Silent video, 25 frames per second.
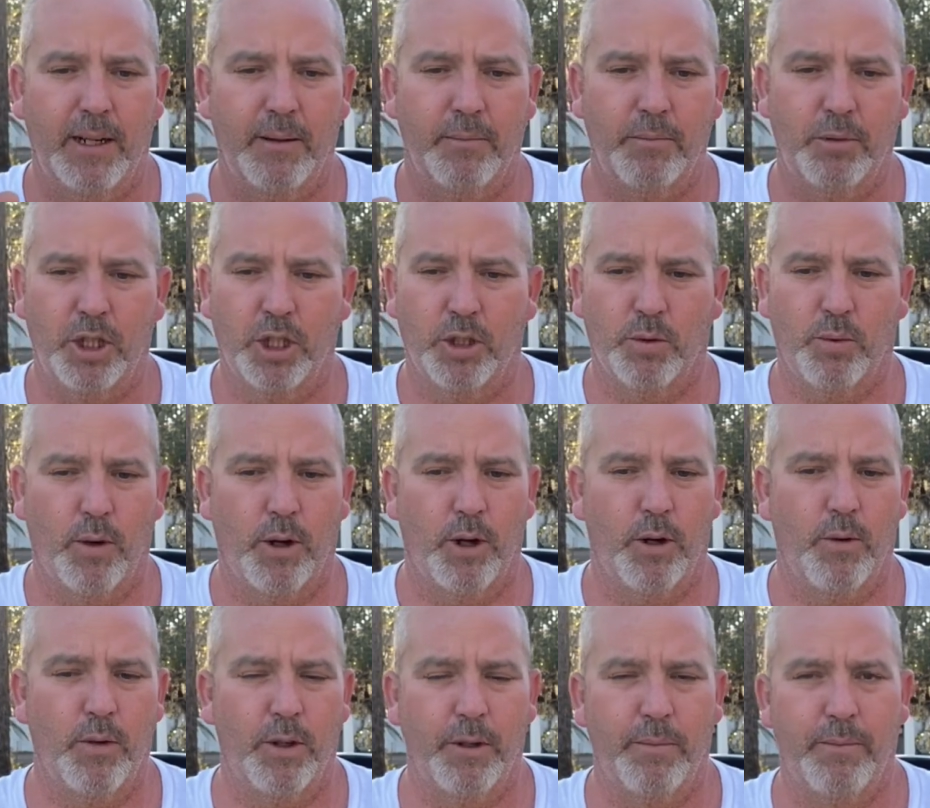Just
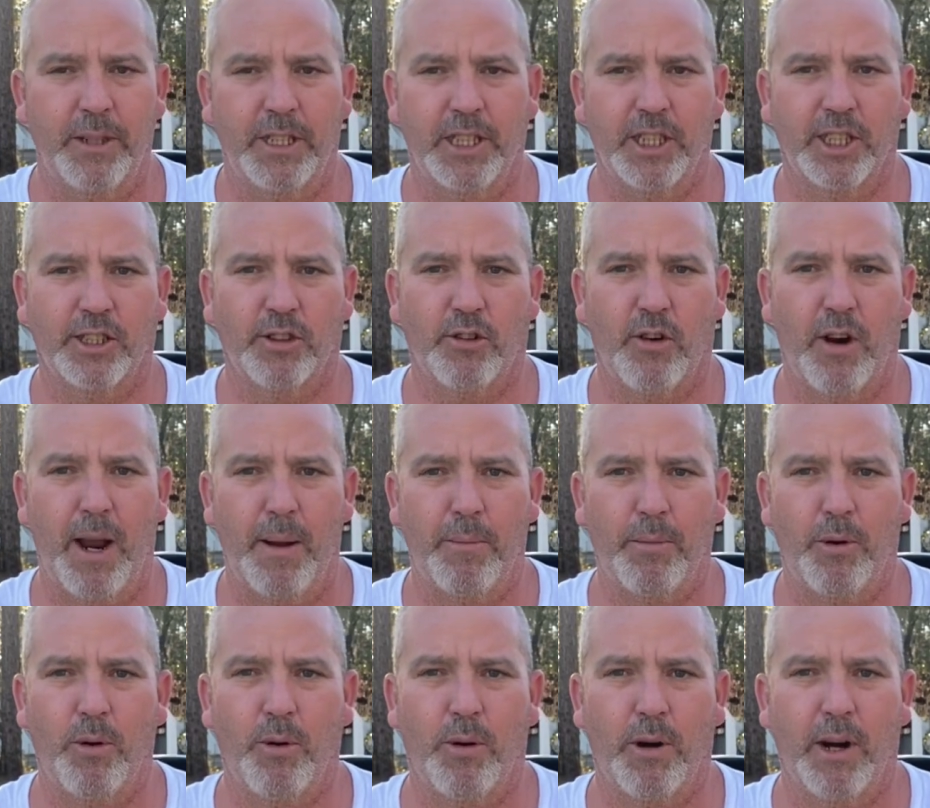working with a piece of
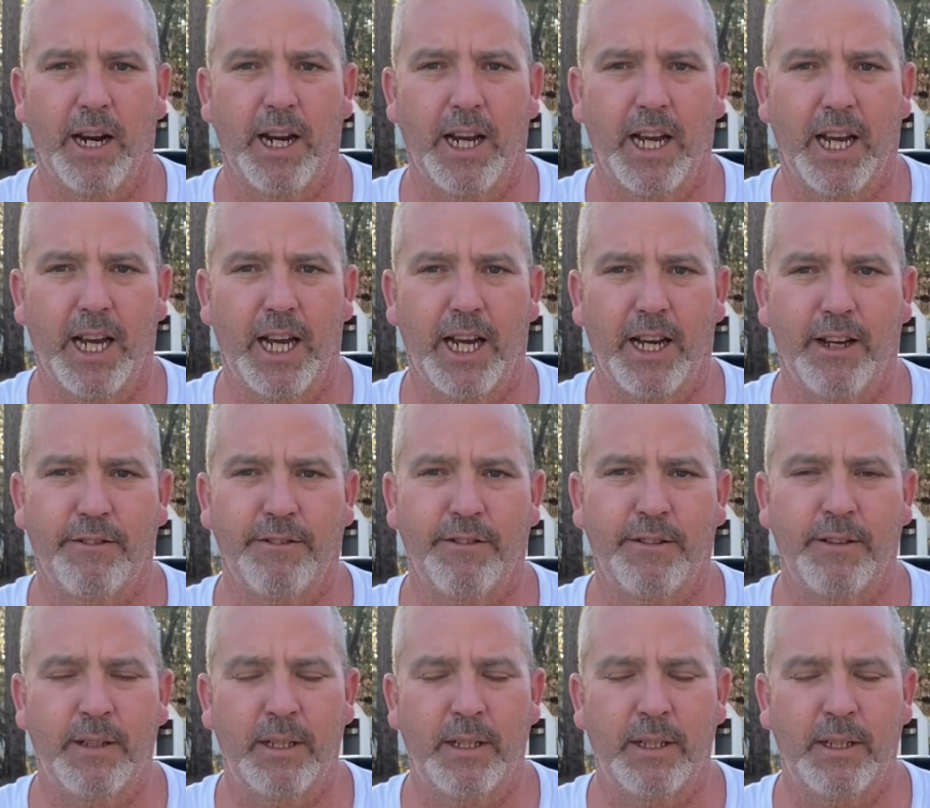scrap core I have.